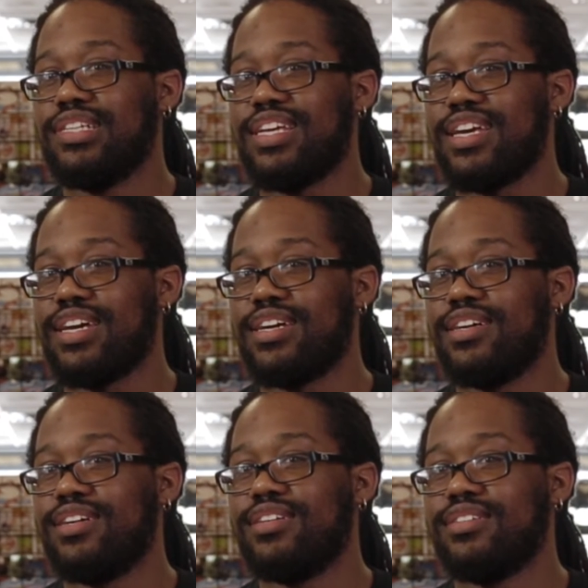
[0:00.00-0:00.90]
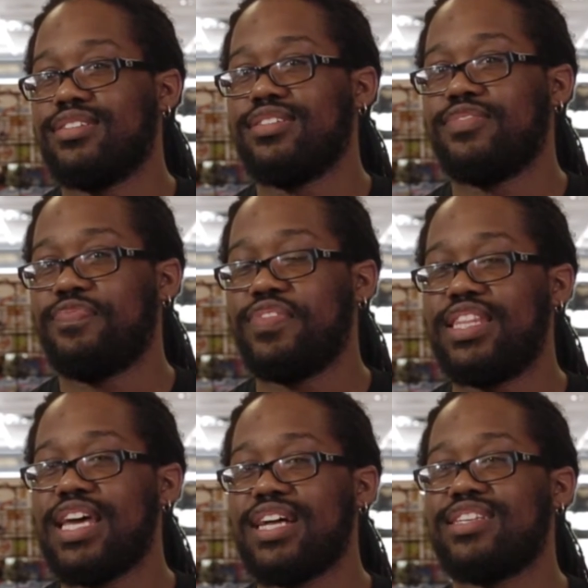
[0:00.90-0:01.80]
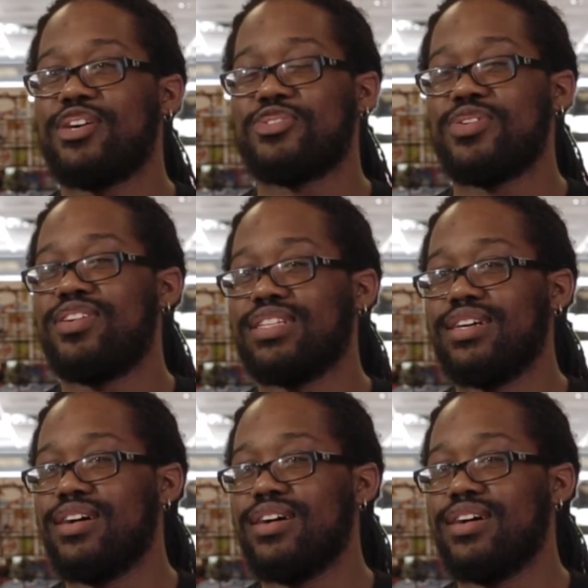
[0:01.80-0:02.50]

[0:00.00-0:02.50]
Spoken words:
Yeah, that's how strong they